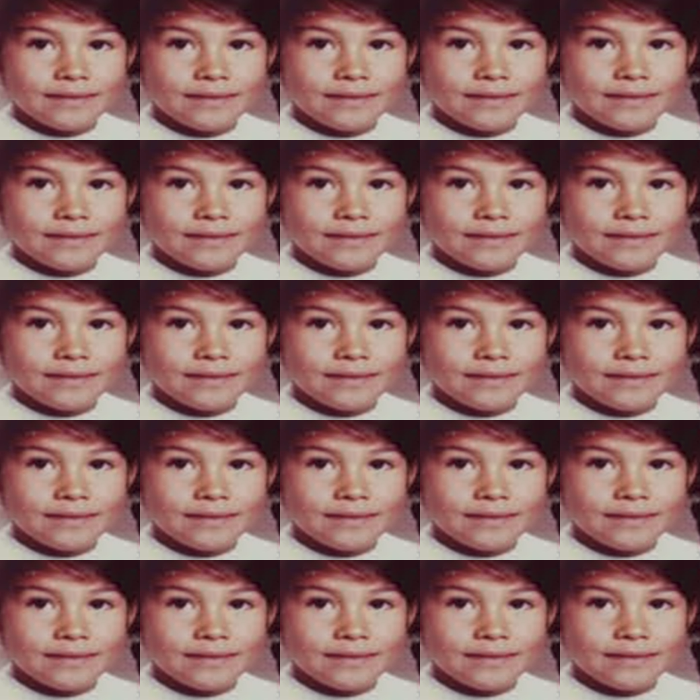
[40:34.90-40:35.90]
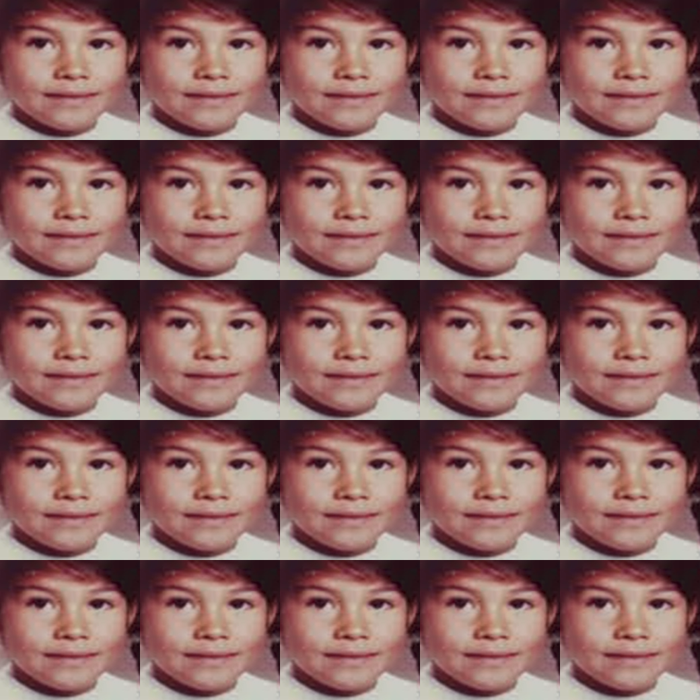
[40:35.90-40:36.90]

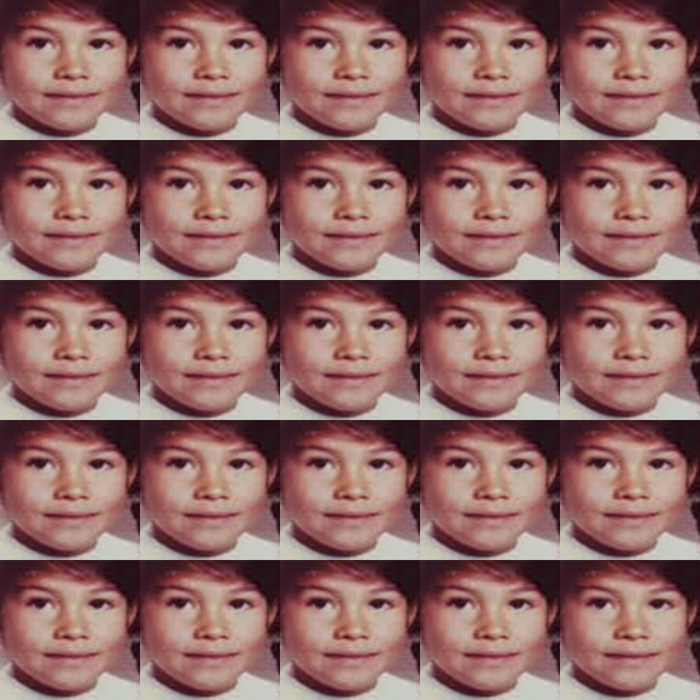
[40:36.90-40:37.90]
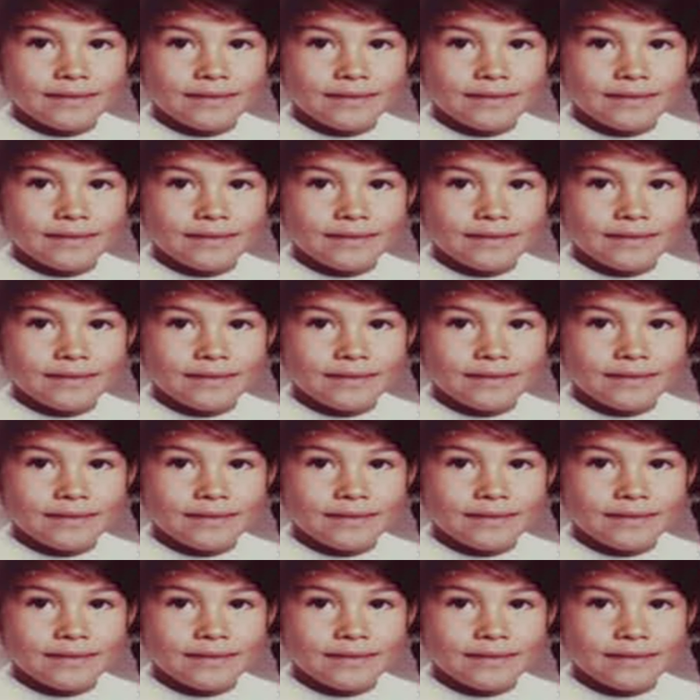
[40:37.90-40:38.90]

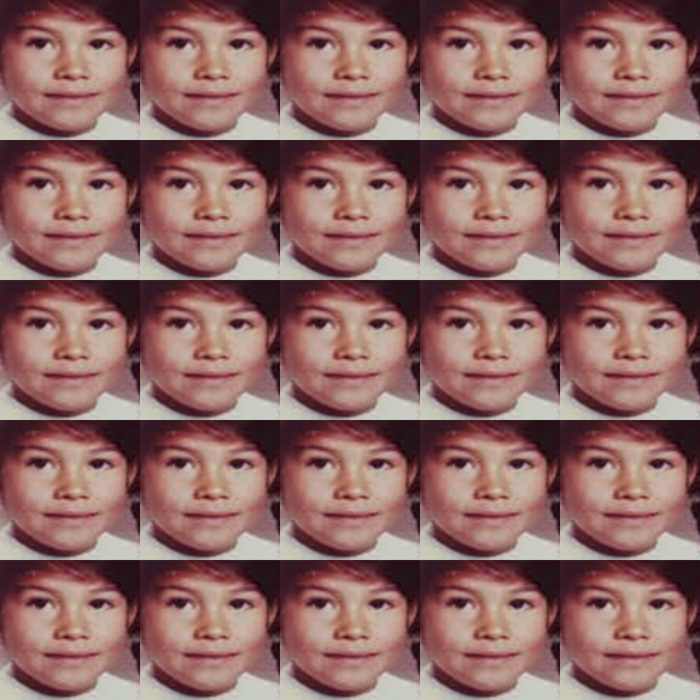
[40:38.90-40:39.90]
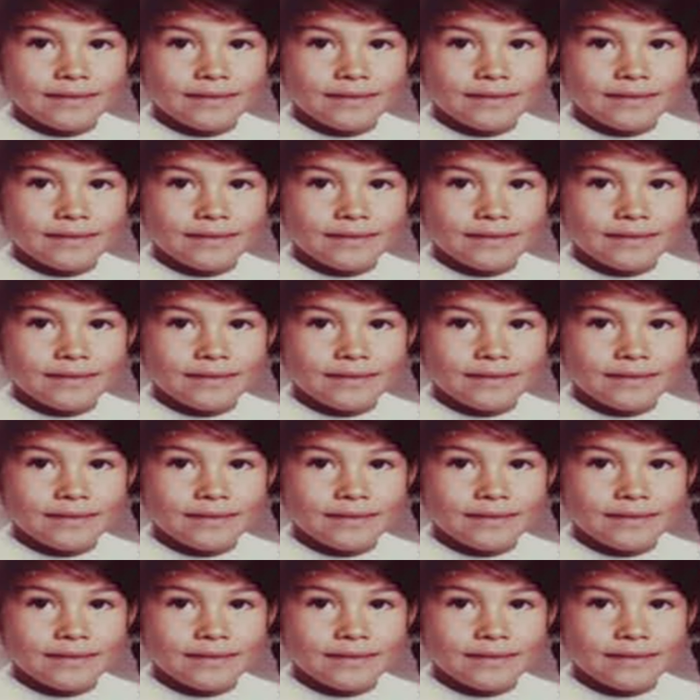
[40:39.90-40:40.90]

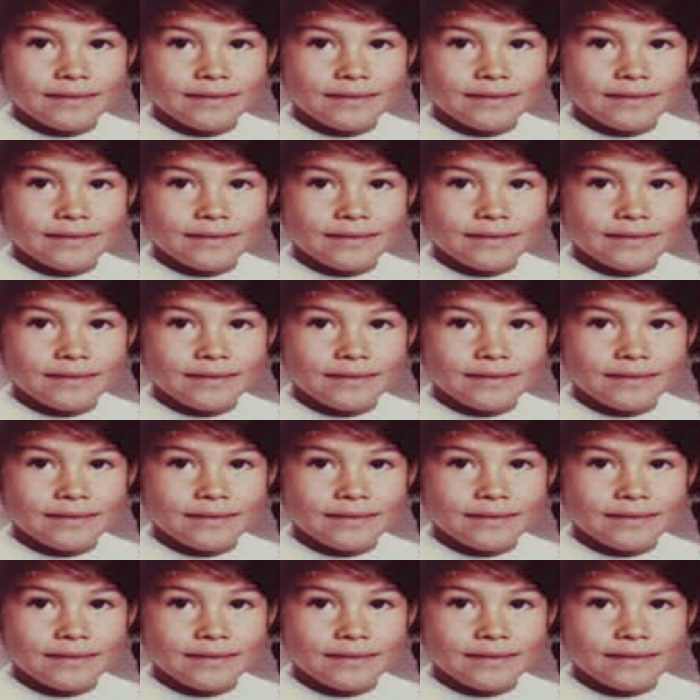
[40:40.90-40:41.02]
This is a still picture; no speech is visible.